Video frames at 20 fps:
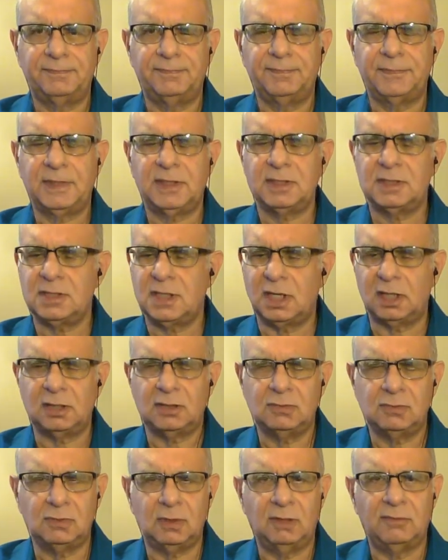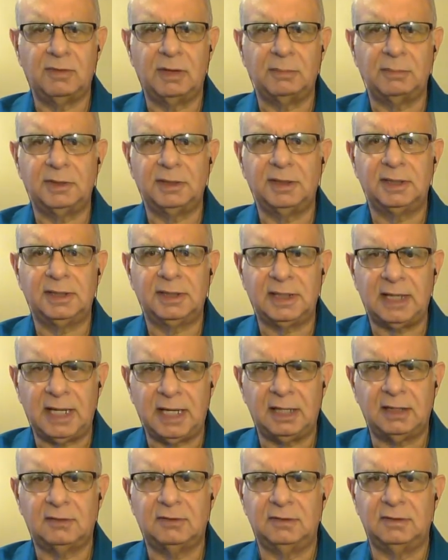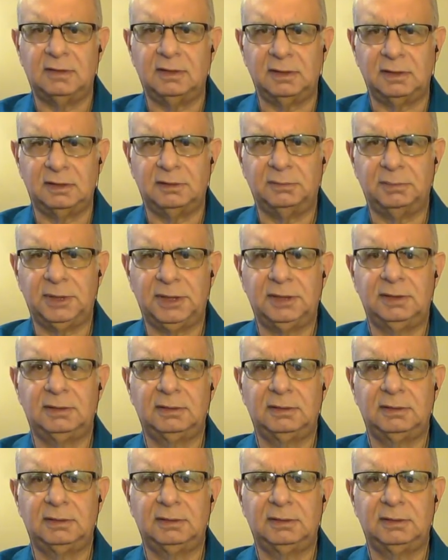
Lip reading: The second 12 I'm going to enhance it a little bit.